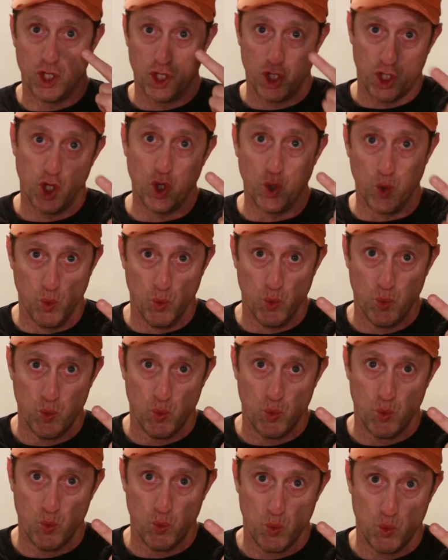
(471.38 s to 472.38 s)
2.
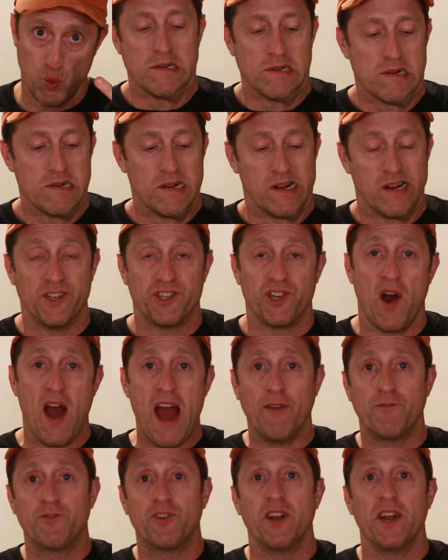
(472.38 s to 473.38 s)
So
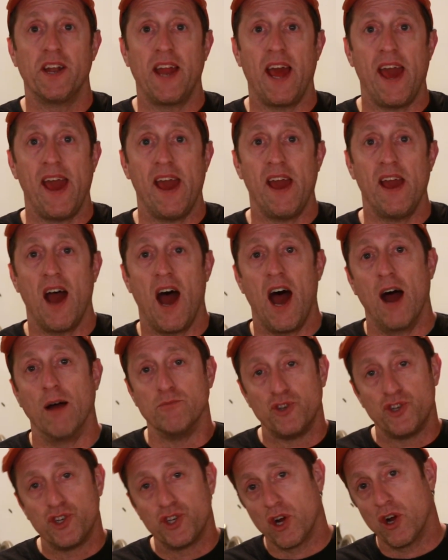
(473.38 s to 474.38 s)
after today, I'm
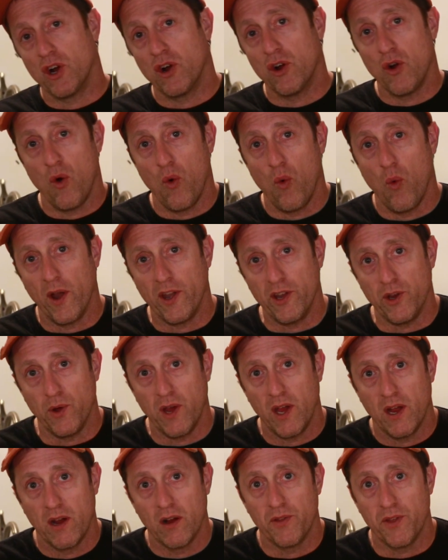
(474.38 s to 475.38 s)
sure when you
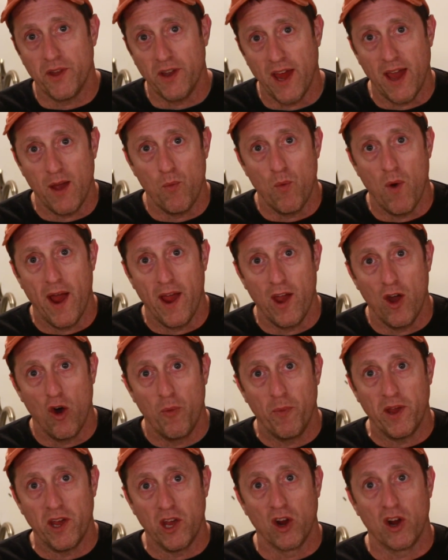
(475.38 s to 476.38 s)
hear the name
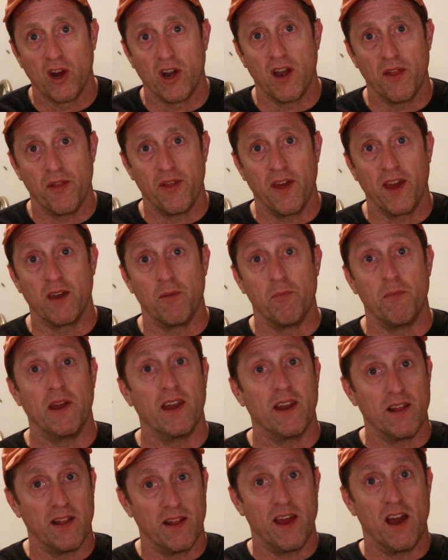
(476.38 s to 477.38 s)
Wyoming, you're going to think
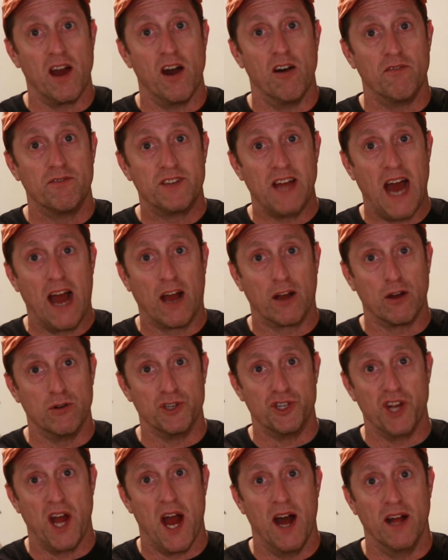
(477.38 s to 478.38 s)
immediately of Taco
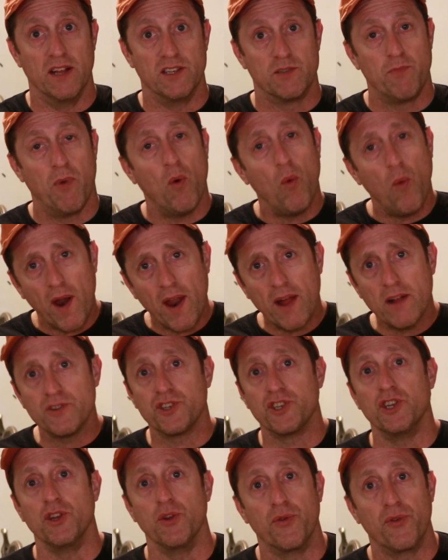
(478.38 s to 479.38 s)
John's. But what
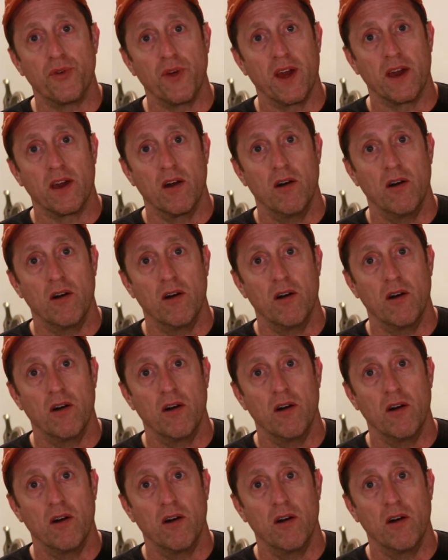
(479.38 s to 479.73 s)
else do you think